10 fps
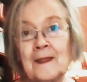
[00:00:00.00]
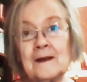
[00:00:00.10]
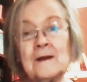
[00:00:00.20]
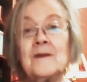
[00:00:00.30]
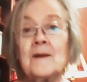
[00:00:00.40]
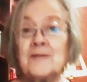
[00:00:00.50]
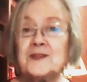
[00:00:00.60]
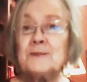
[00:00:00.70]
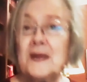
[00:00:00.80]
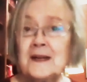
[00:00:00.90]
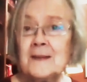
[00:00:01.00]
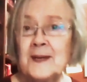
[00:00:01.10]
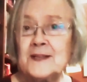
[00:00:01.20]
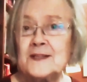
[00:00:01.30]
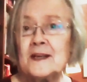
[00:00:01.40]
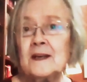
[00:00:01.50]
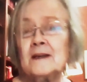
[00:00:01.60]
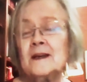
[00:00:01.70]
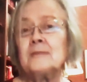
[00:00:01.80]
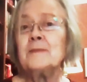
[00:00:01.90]
The speed limit
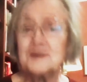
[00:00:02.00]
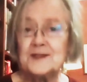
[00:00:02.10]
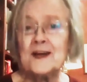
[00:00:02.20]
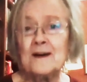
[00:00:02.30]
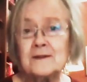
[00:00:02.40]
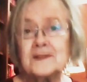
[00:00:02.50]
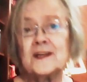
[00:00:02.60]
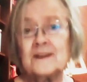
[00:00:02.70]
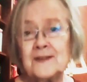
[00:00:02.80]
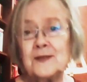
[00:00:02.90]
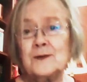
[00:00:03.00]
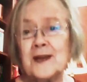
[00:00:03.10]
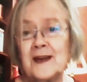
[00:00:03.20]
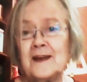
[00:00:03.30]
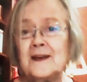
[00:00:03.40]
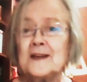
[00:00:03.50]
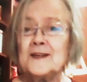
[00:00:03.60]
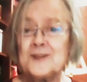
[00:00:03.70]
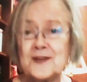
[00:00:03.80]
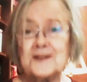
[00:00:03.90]
in most towns in the UK
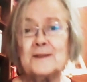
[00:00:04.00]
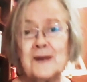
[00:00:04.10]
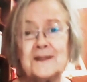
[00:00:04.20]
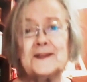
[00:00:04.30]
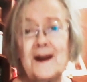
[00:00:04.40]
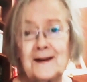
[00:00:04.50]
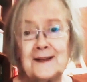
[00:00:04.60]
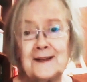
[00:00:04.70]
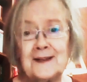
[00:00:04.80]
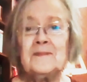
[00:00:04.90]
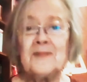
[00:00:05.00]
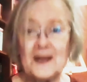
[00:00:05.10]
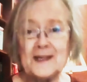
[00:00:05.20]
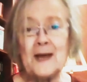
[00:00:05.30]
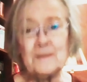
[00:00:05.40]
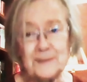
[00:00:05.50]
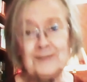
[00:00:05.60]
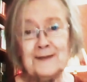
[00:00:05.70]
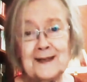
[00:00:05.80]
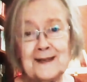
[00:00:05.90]
is 30 miles an hour. That's
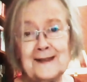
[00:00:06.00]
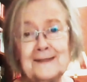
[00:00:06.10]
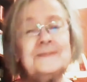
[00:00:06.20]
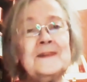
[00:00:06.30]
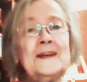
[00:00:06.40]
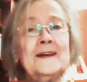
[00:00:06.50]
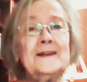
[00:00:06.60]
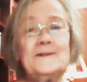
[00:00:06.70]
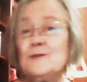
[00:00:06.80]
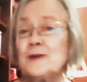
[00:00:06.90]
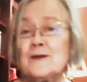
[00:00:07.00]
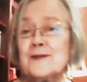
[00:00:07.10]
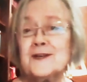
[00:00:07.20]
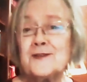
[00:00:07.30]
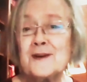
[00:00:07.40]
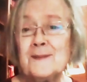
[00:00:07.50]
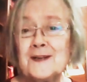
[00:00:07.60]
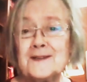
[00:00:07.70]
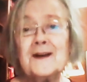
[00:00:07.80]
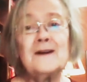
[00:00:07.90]
absolutely clear. And if you go 33
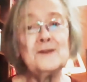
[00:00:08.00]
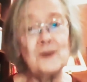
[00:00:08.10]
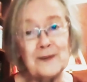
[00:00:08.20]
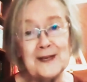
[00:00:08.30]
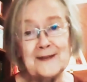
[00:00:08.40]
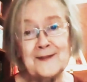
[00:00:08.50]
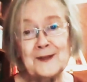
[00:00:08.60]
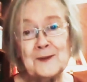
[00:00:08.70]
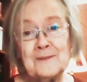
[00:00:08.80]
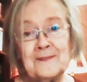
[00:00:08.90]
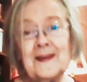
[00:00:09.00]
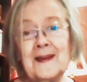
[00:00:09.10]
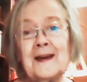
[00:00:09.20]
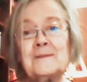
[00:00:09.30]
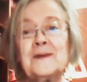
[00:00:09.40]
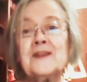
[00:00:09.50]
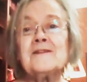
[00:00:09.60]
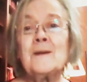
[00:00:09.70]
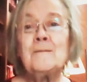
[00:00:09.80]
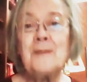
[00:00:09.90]
miles an hour, you're breaking the law. But there
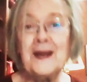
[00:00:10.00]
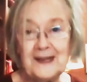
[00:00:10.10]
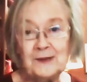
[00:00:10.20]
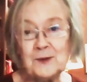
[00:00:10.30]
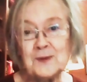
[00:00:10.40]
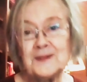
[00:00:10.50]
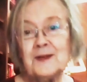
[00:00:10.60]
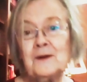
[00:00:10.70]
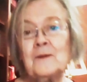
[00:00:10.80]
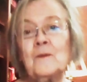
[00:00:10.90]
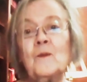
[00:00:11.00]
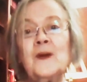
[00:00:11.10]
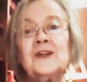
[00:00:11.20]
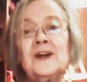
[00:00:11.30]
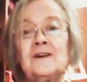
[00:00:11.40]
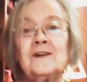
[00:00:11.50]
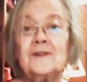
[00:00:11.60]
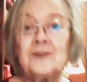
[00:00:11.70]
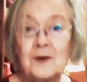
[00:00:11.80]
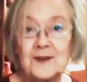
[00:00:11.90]
are many laws which are
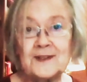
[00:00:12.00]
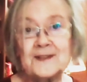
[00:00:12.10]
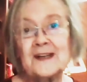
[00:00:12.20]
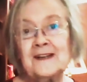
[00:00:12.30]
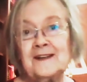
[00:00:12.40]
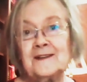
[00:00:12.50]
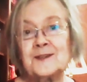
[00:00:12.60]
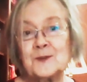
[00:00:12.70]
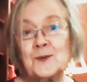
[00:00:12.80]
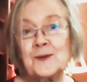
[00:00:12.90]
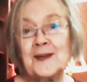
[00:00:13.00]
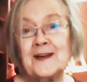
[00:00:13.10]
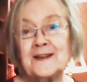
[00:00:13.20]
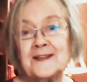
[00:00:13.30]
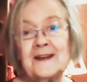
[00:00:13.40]
not as clear as all that.